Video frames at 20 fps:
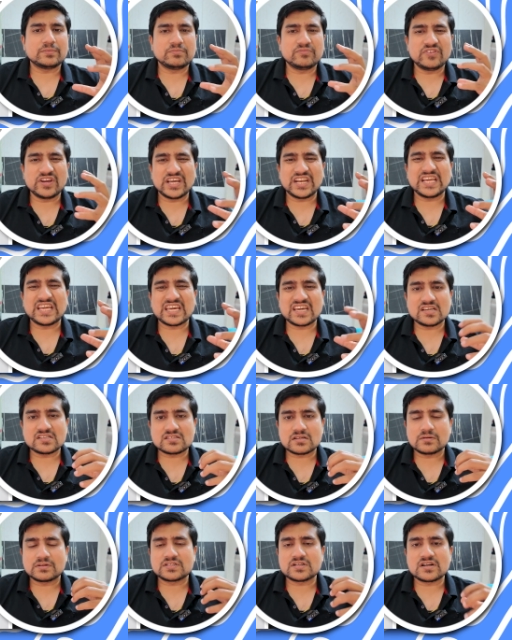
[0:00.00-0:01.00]
wearing a
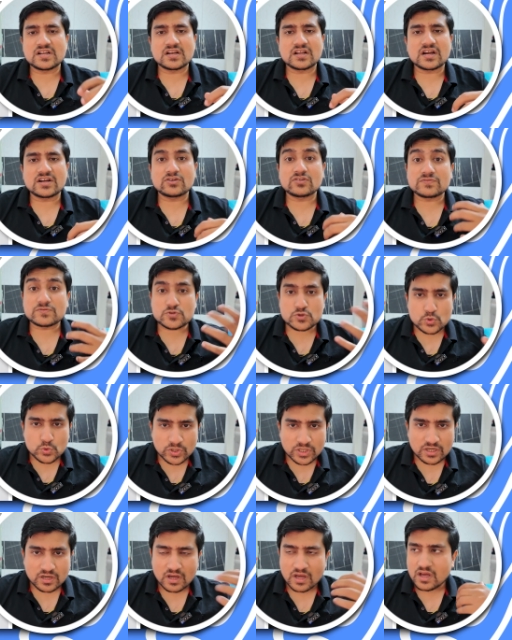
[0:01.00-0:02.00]
certain kind of
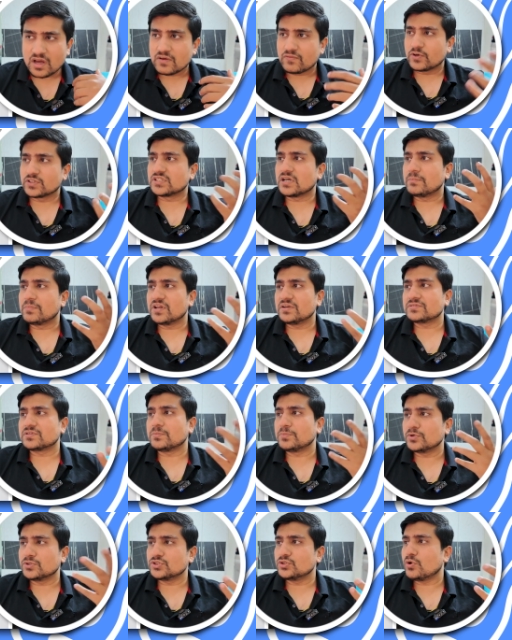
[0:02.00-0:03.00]
suit. For example, if
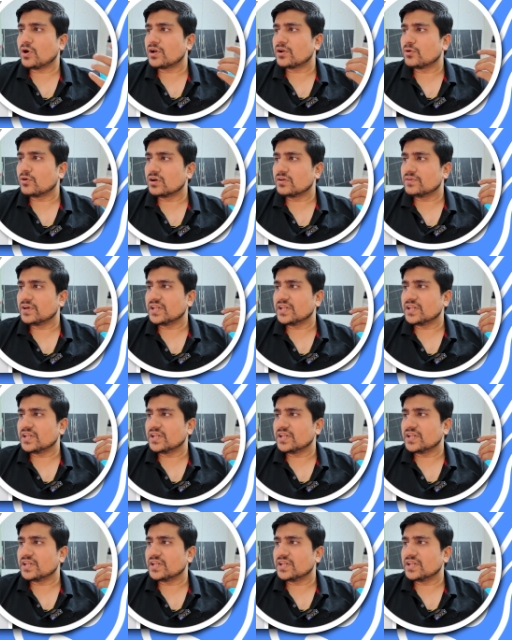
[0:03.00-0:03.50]
suppose you are not